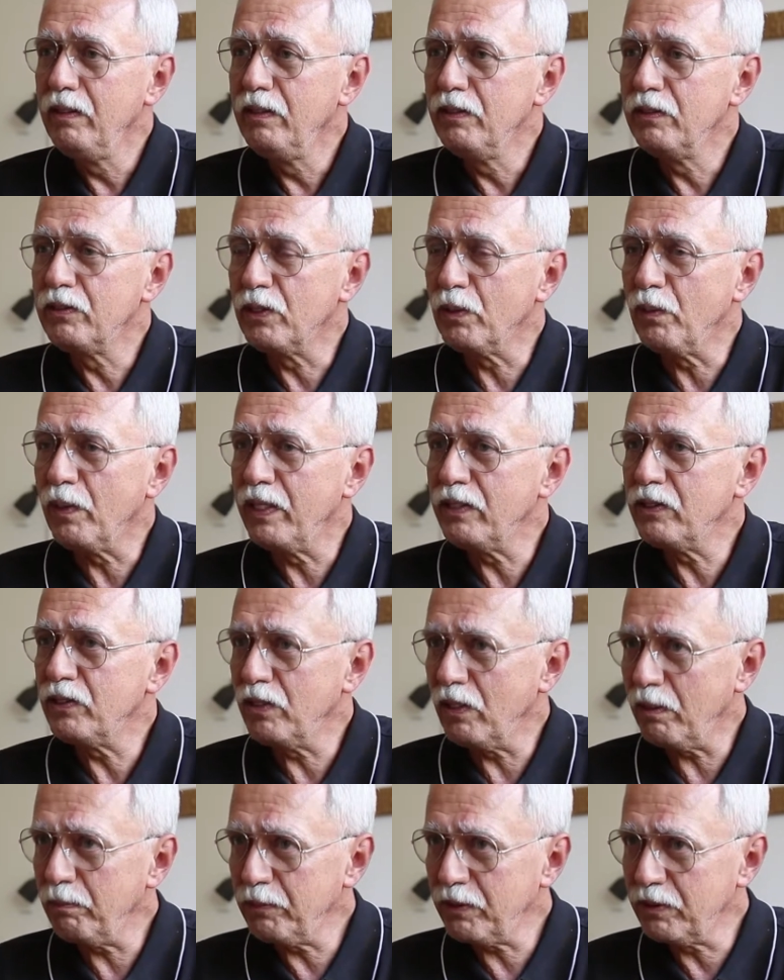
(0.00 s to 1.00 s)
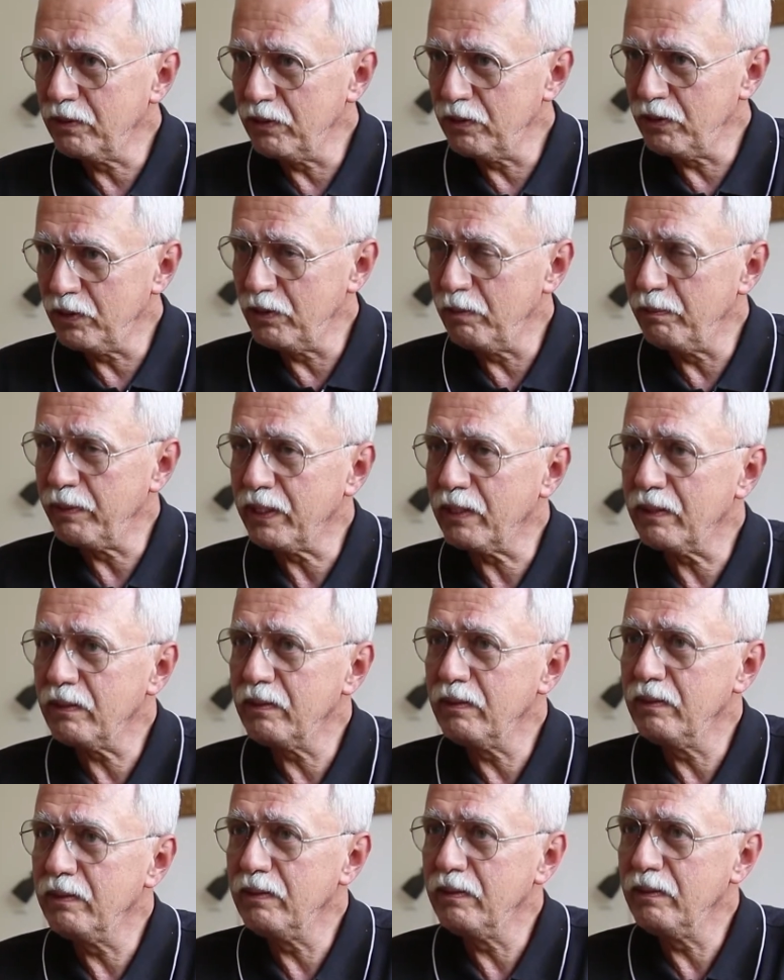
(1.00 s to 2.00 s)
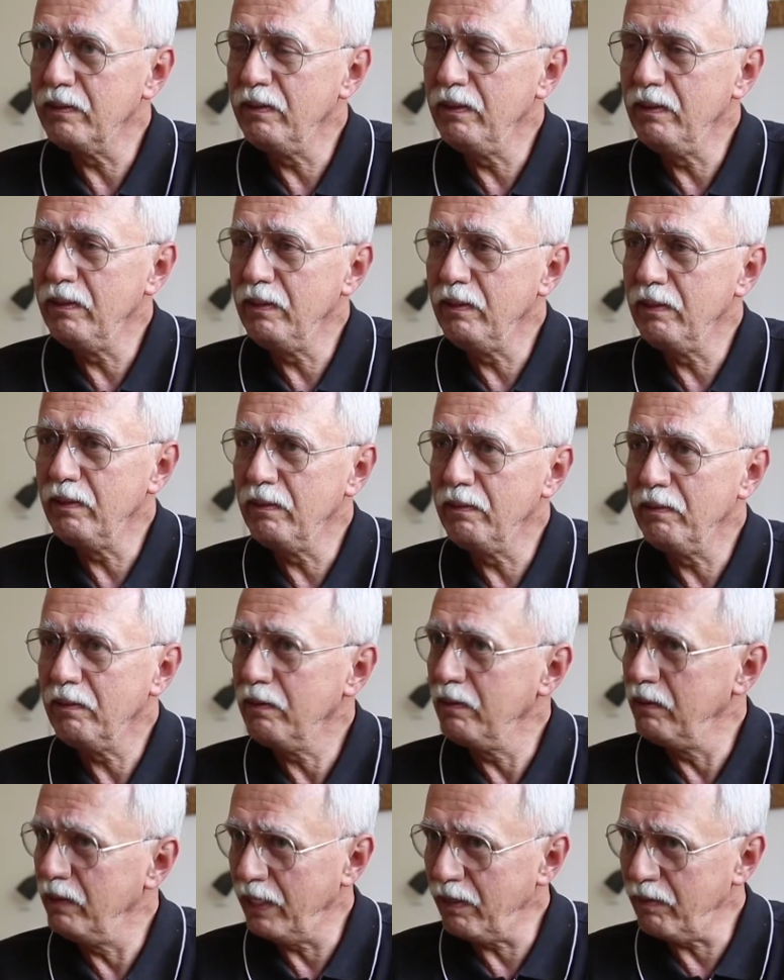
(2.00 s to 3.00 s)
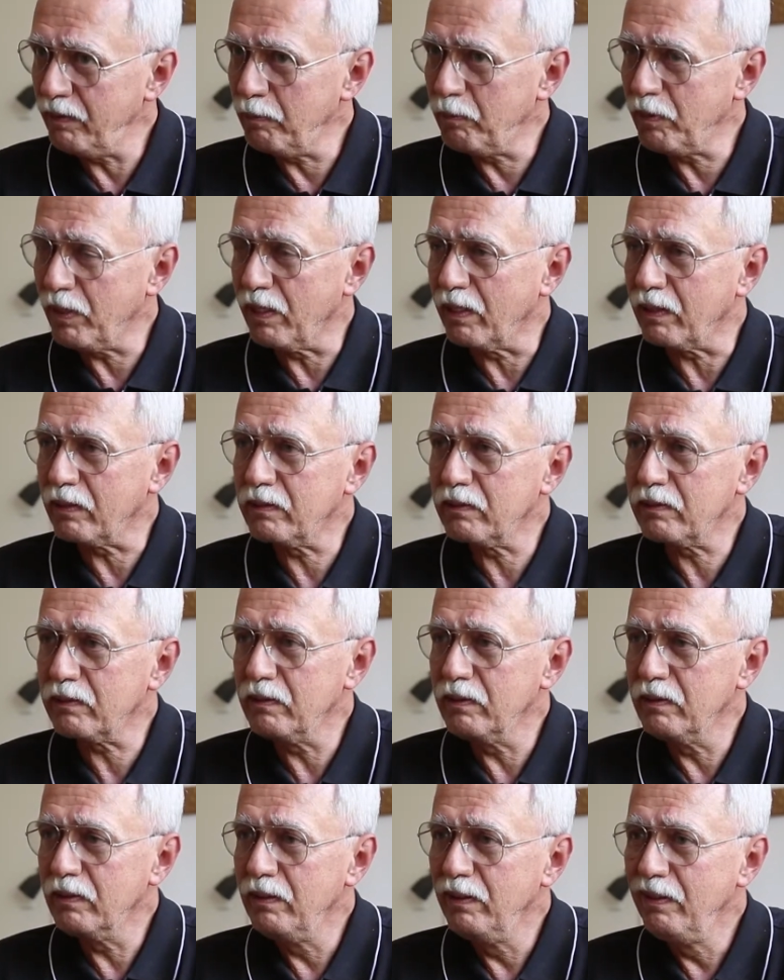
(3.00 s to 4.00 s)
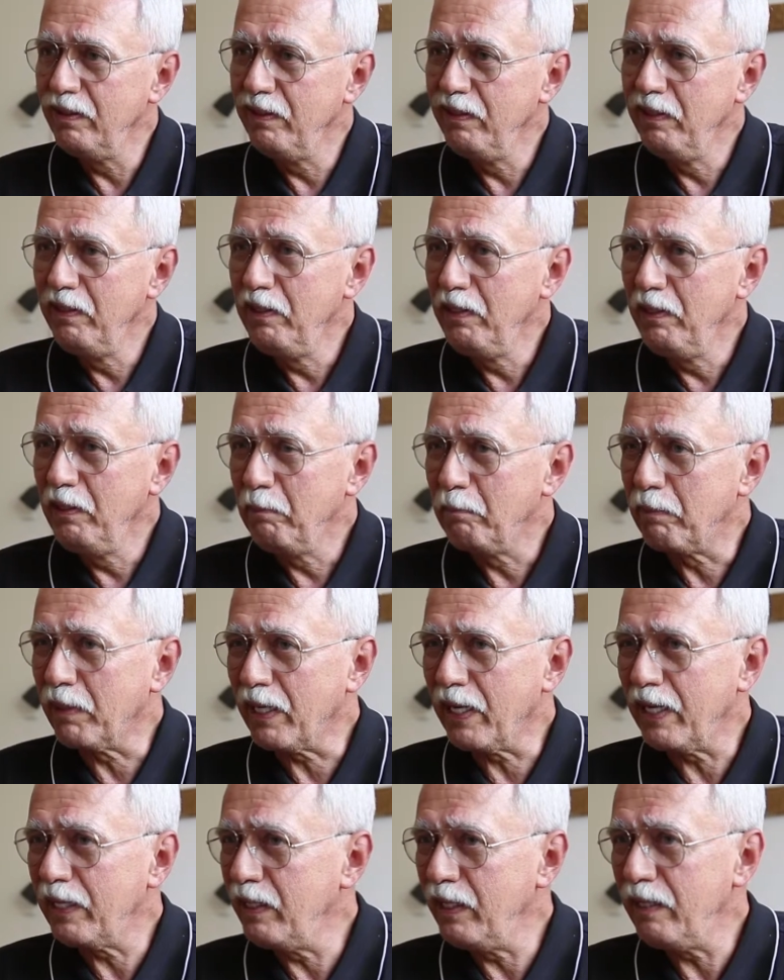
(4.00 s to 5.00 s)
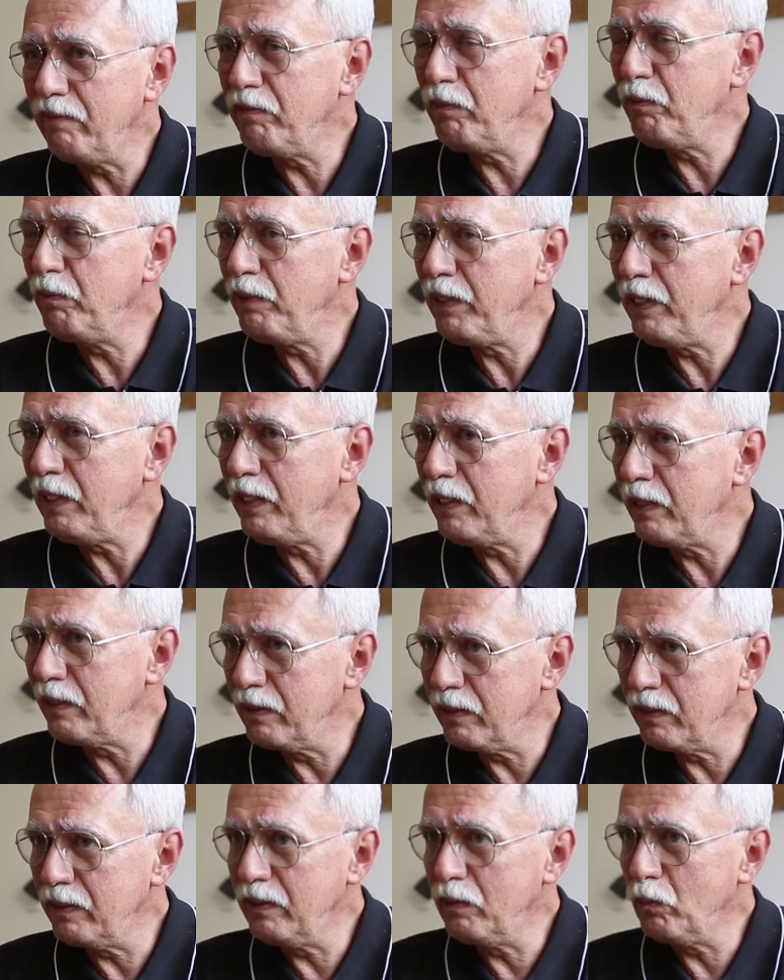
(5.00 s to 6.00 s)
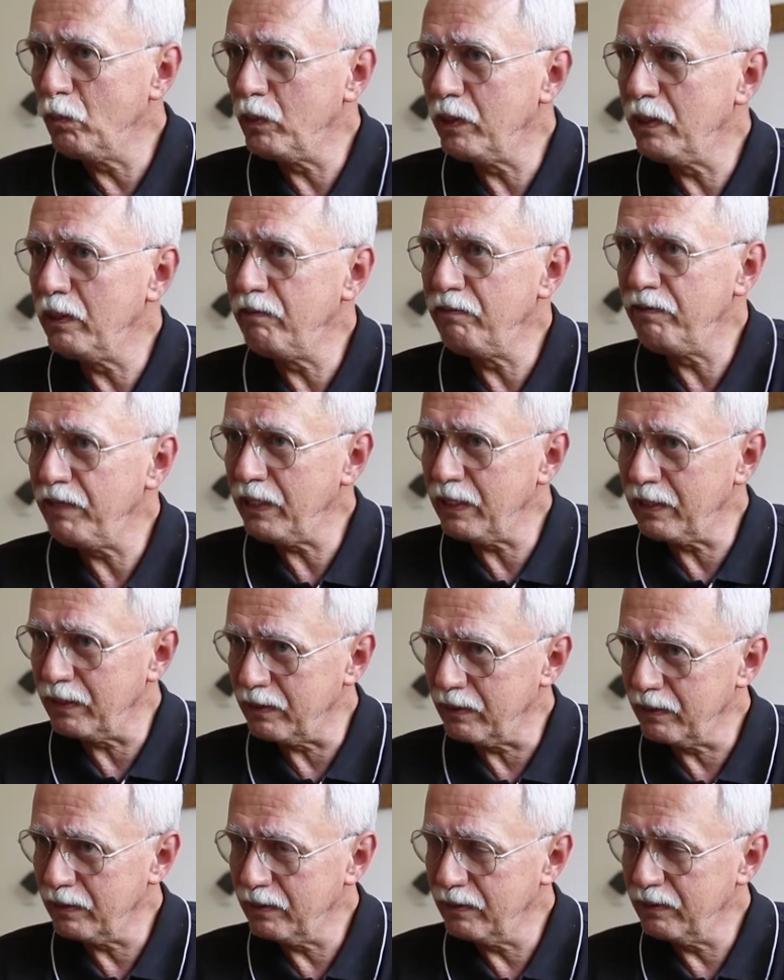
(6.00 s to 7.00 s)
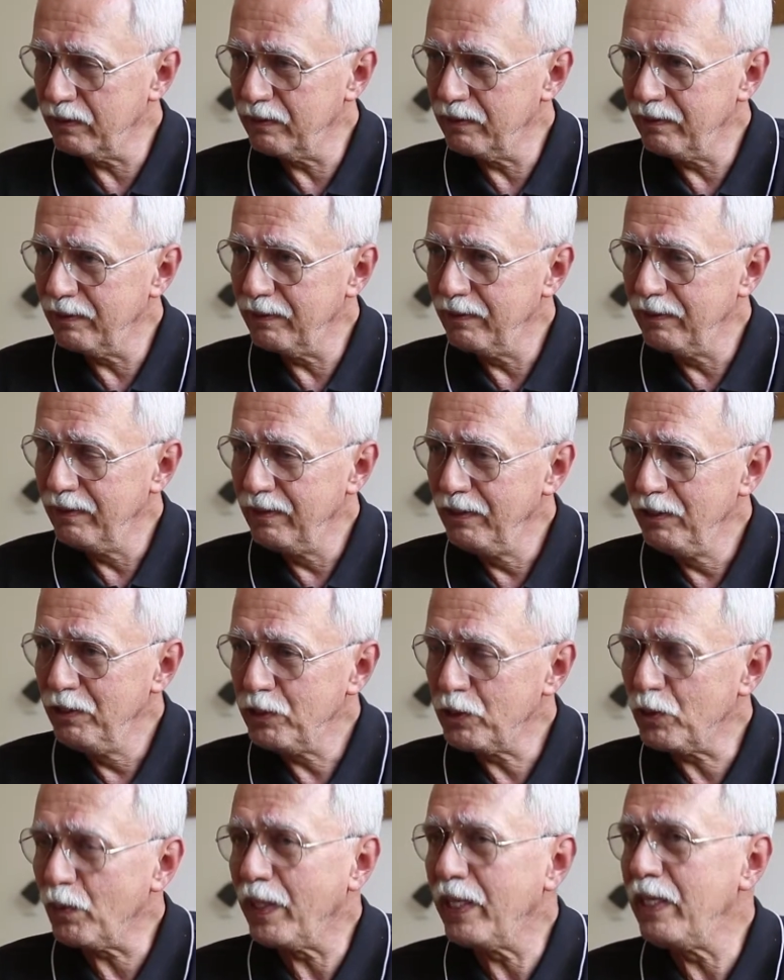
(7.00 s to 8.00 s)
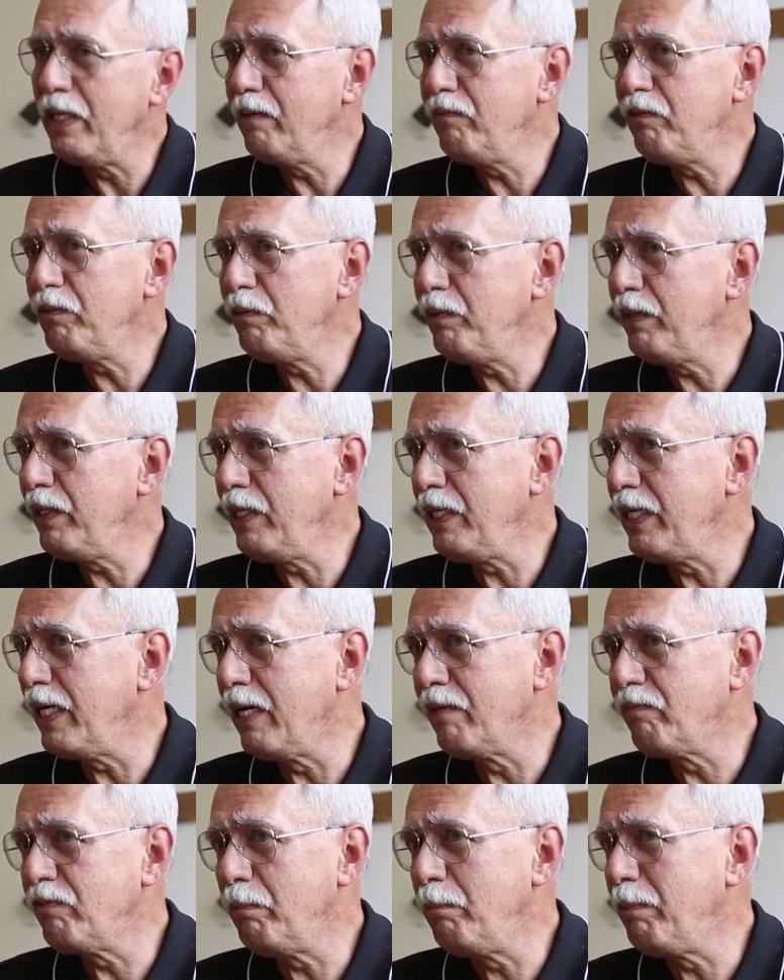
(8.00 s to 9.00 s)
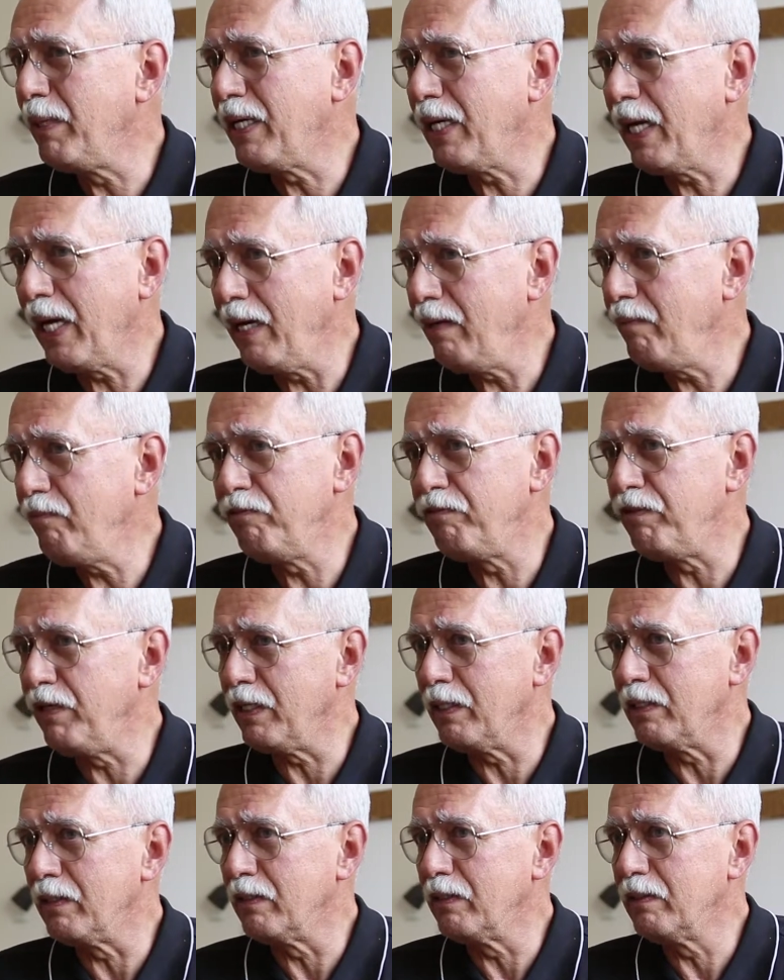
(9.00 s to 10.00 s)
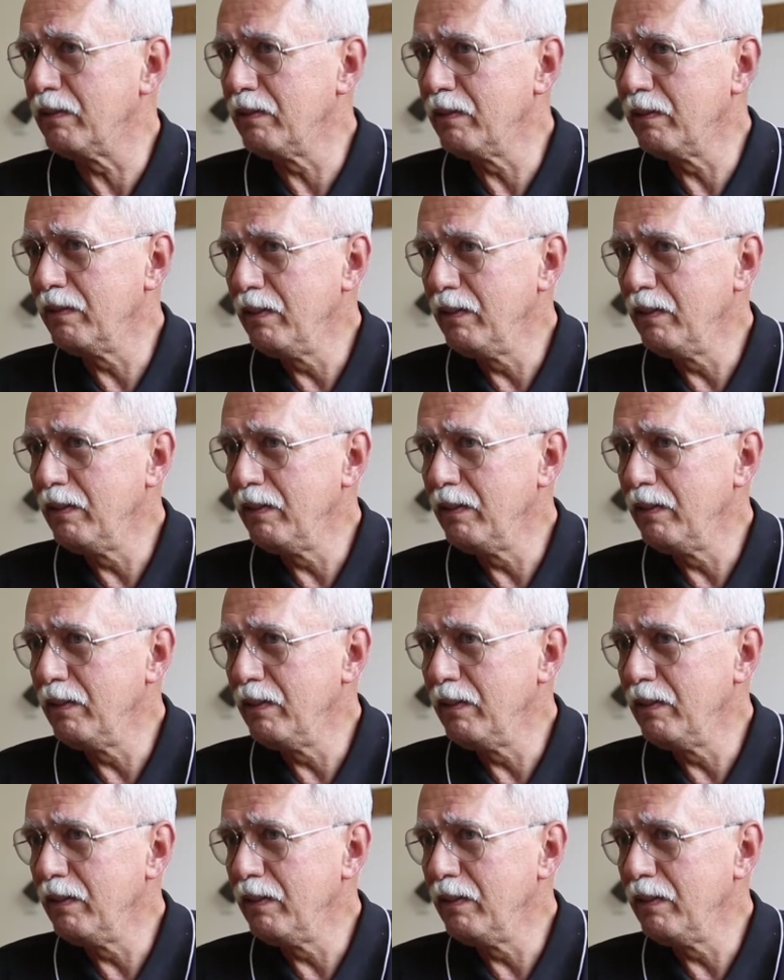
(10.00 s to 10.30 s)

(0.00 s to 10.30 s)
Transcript: So I stopped consuming dairy products. But I had never really heard the word vegan. So I never really ever became vegan.